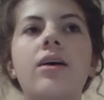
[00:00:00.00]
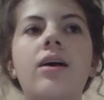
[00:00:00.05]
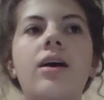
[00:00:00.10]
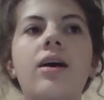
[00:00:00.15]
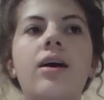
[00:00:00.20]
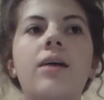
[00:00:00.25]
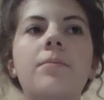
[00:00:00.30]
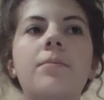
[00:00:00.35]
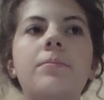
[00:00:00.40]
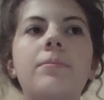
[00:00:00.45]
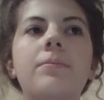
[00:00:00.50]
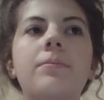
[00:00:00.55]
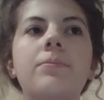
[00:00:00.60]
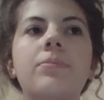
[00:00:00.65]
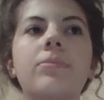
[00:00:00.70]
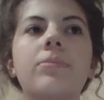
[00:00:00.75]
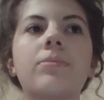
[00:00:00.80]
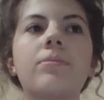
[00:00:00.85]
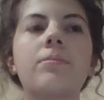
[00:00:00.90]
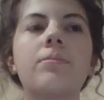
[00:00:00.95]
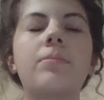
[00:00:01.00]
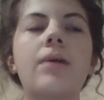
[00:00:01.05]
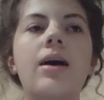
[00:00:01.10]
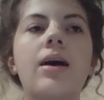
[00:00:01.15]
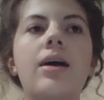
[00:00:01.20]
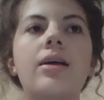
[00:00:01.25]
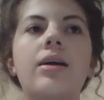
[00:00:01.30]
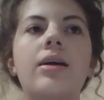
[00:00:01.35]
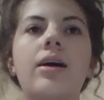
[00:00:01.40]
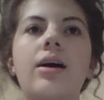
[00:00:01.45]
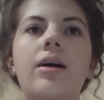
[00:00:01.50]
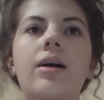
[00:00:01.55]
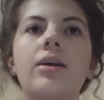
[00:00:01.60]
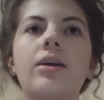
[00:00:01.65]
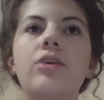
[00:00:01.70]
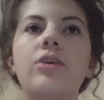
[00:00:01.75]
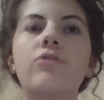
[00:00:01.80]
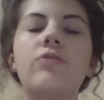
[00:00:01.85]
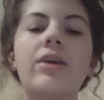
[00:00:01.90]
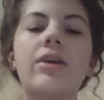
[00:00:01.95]
But
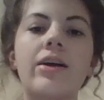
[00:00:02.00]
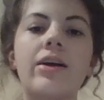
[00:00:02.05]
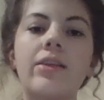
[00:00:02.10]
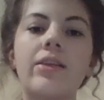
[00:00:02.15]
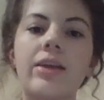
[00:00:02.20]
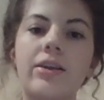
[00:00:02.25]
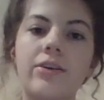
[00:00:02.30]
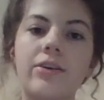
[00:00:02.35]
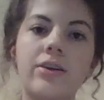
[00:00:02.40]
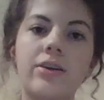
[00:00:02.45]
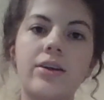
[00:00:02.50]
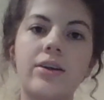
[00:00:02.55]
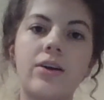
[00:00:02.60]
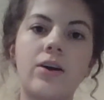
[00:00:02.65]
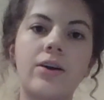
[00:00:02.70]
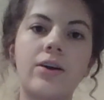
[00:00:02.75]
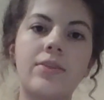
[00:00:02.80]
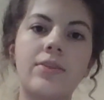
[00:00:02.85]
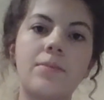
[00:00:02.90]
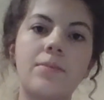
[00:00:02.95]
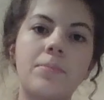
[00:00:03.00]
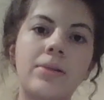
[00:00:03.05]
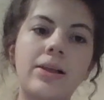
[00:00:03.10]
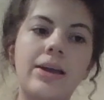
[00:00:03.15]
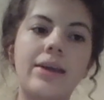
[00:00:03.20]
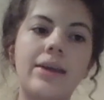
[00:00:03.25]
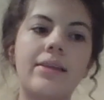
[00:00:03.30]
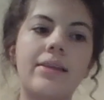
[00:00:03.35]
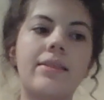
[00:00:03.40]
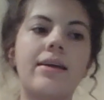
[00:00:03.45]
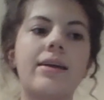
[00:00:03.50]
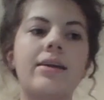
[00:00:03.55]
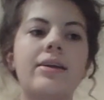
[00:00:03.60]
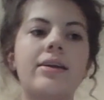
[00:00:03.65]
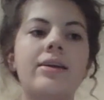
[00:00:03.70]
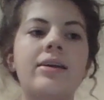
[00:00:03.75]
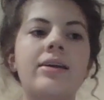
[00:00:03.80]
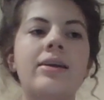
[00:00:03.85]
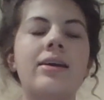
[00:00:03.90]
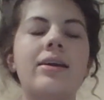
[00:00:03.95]
you find out later on in the play that
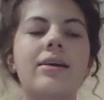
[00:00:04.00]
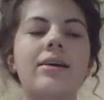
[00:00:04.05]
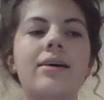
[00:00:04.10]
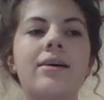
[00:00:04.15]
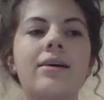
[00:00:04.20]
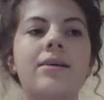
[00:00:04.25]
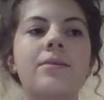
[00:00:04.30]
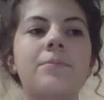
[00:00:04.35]
he